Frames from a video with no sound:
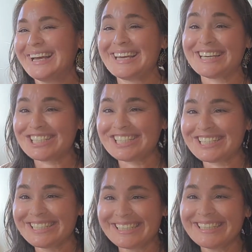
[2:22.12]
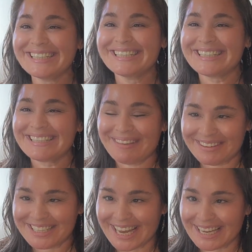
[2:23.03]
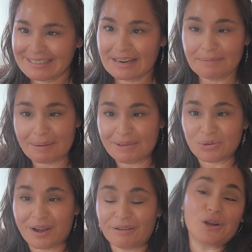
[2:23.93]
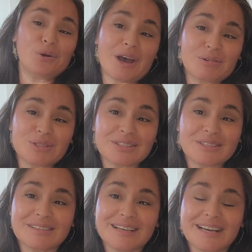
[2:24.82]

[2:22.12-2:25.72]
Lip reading: Ish. Maybe 10, maybe 12. Who knows?